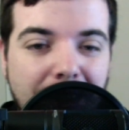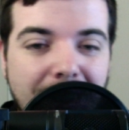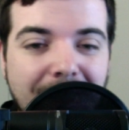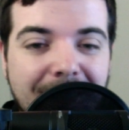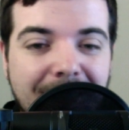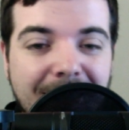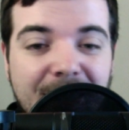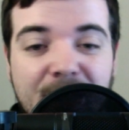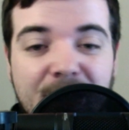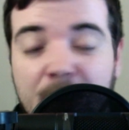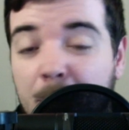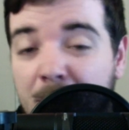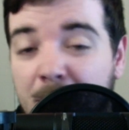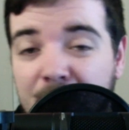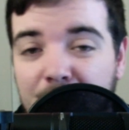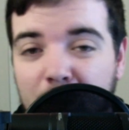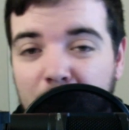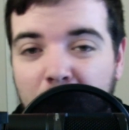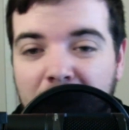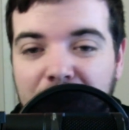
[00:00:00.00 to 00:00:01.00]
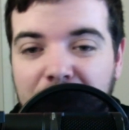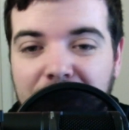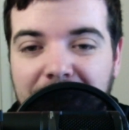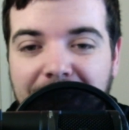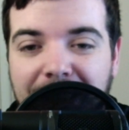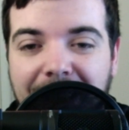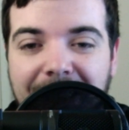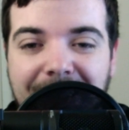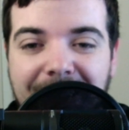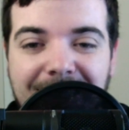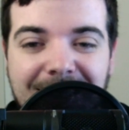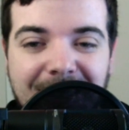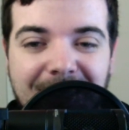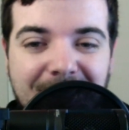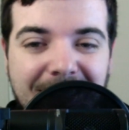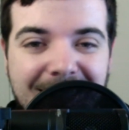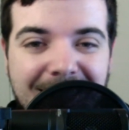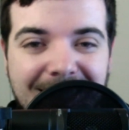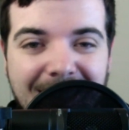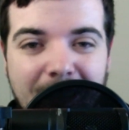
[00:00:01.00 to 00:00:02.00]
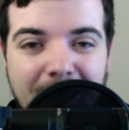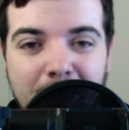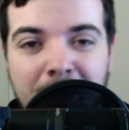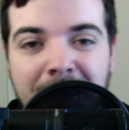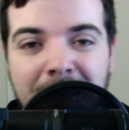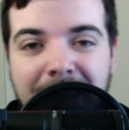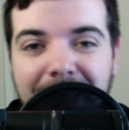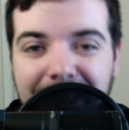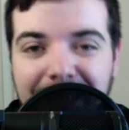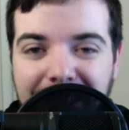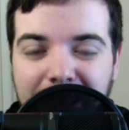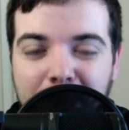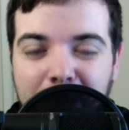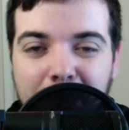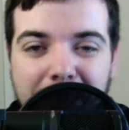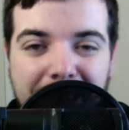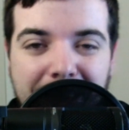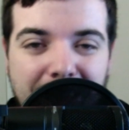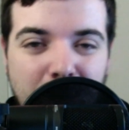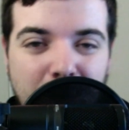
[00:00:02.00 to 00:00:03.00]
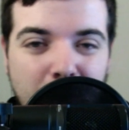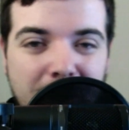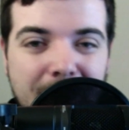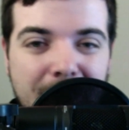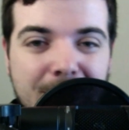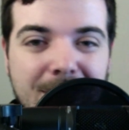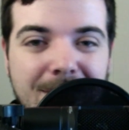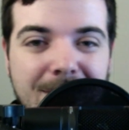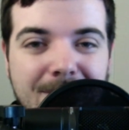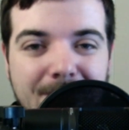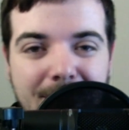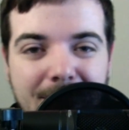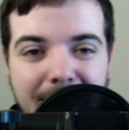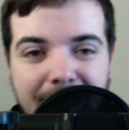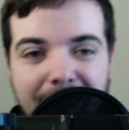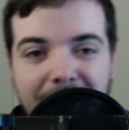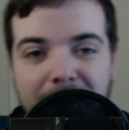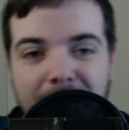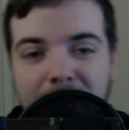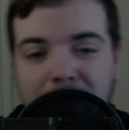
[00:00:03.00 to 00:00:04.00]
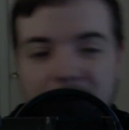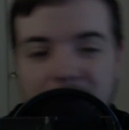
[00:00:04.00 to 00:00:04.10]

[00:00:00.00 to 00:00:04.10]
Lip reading: Thanks so much for watching, and until next time, keep making waves. Take care.